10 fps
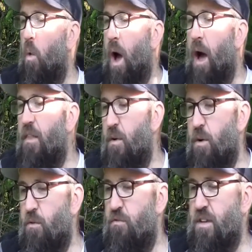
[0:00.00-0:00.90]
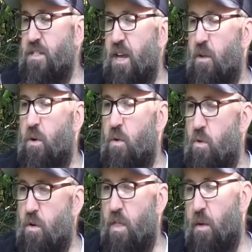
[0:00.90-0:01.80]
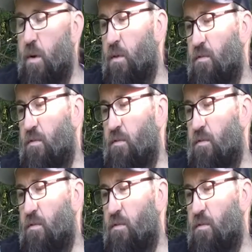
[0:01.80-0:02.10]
how they want to investigate, what order they want to